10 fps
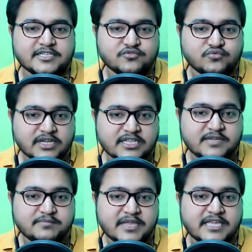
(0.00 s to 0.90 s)
really
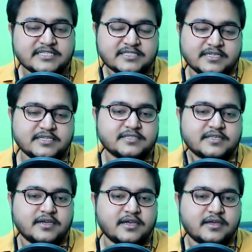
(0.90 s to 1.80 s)
makes this
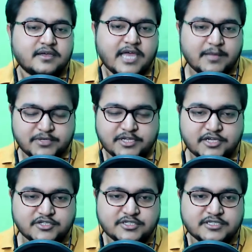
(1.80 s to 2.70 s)

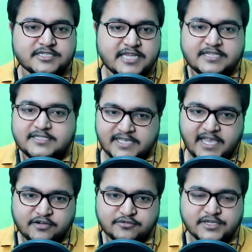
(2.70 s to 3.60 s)
application stands
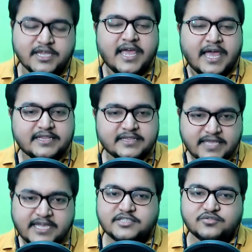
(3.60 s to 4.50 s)
out, and
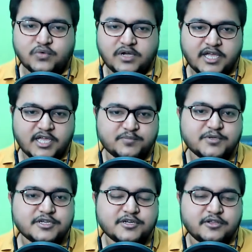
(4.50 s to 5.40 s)
that's why I
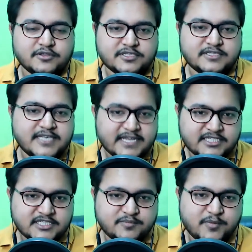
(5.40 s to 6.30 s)
put it on the
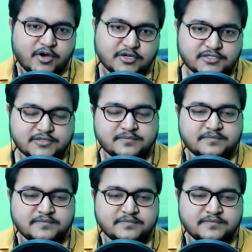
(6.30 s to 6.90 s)
2nd spot.